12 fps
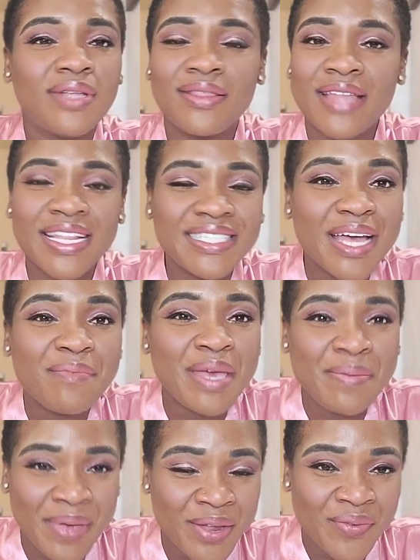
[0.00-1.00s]
That's not me
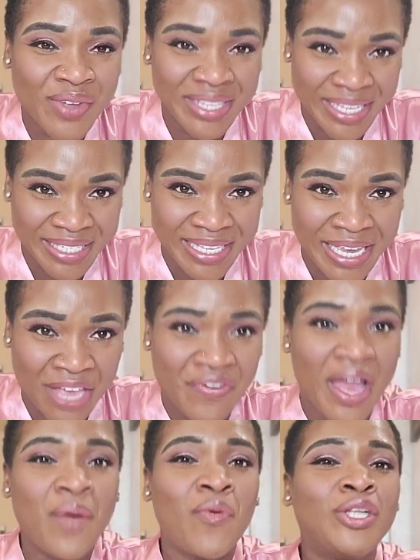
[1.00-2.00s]
being realistic. If
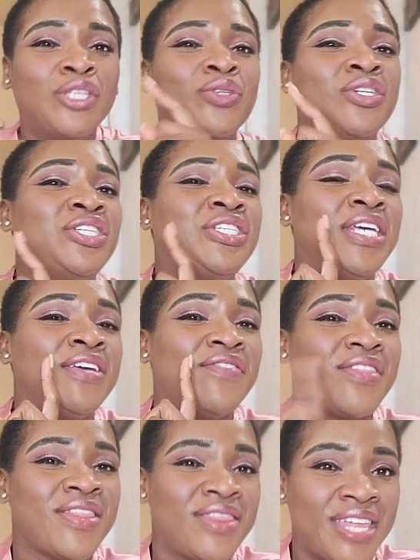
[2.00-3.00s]
I want to achieve
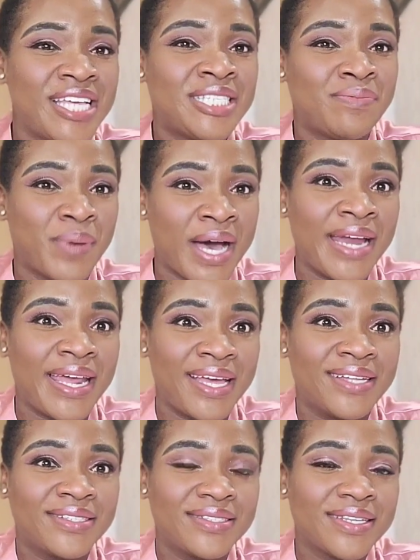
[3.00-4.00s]
this body,
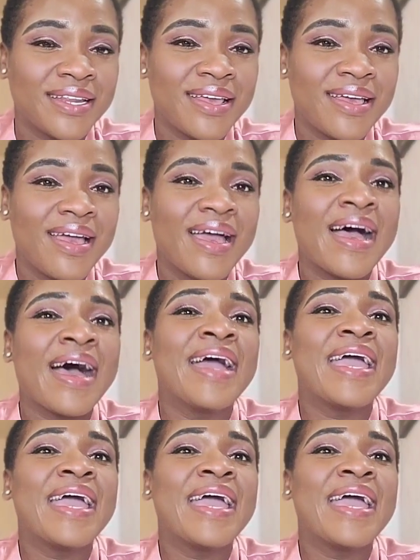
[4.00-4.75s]
I